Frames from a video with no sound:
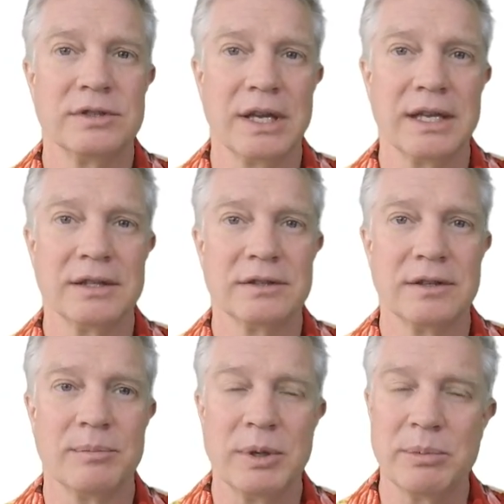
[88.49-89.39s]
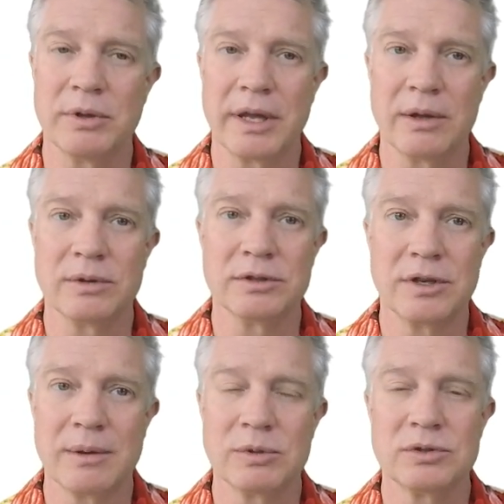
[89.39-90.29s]
science that people count as
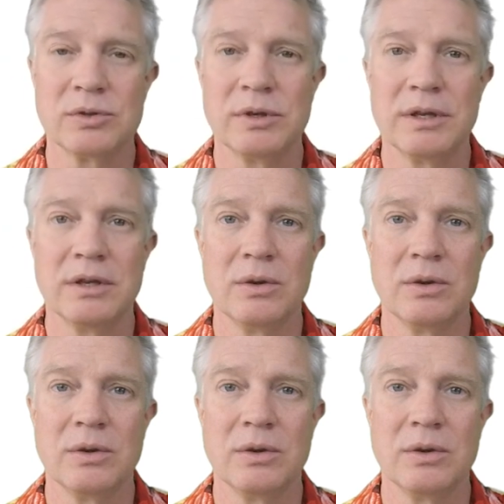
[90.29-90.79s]
chemistry